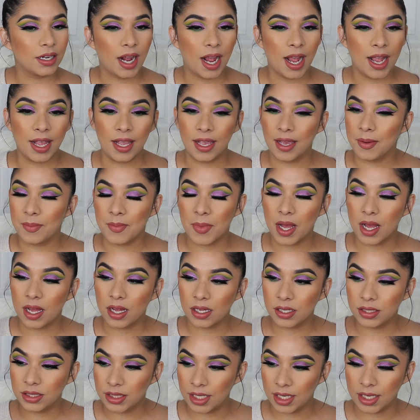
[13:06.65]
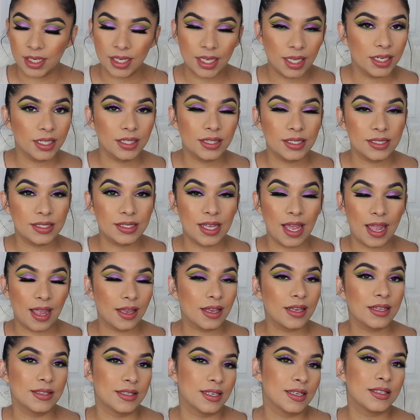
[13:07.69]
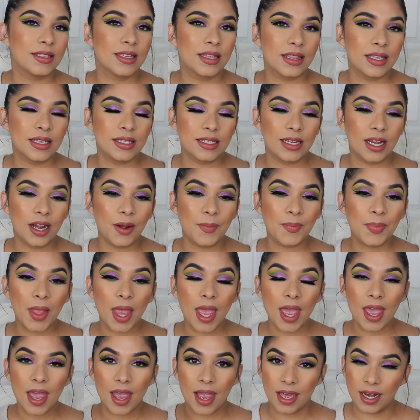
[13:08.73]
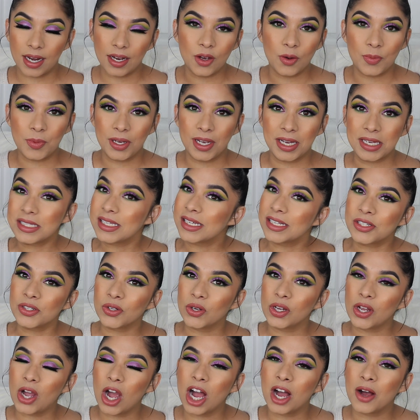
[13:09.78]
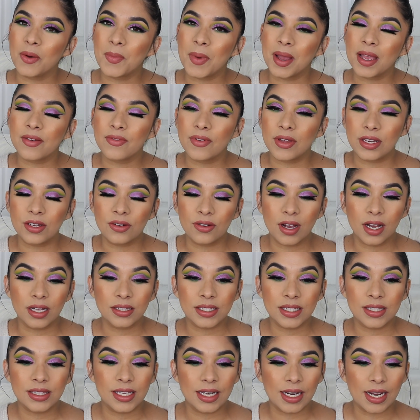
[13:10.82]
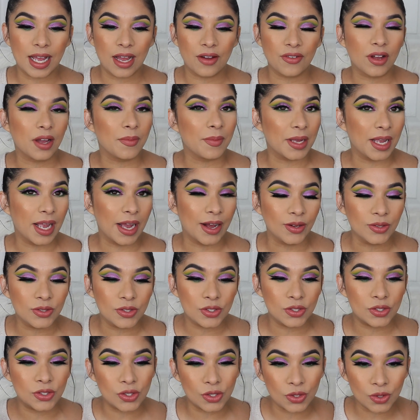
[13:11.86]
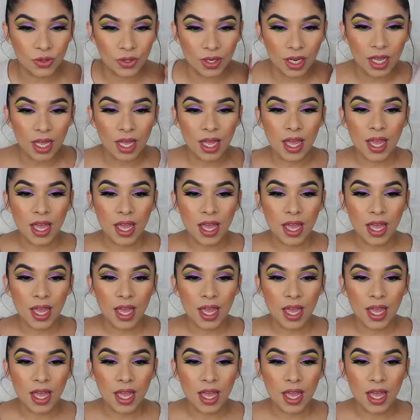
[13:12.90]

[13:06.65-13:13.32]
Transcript: I am dedicated to staying consistent this year, and I hope you guys enjoy all my video content that I have coming out soon.